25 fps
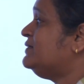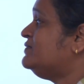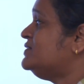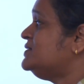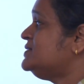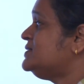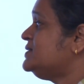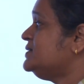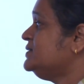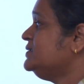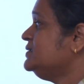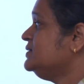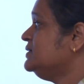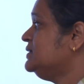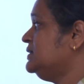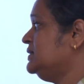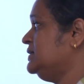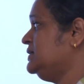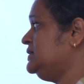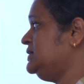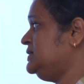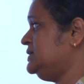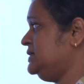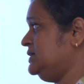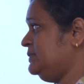powers in
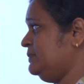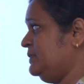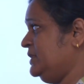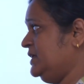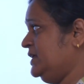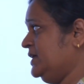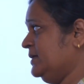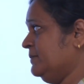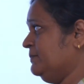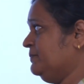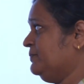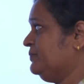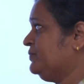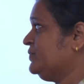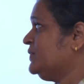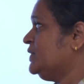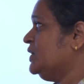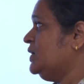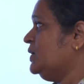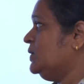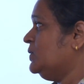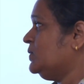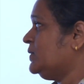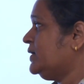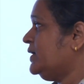dBm.
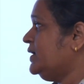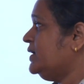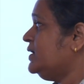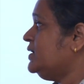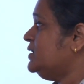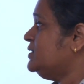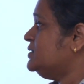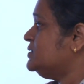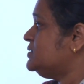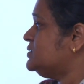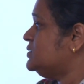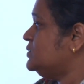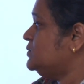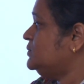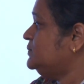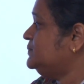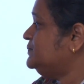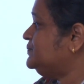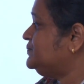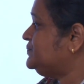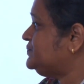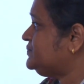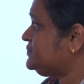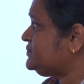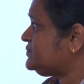Okay,
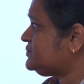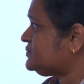so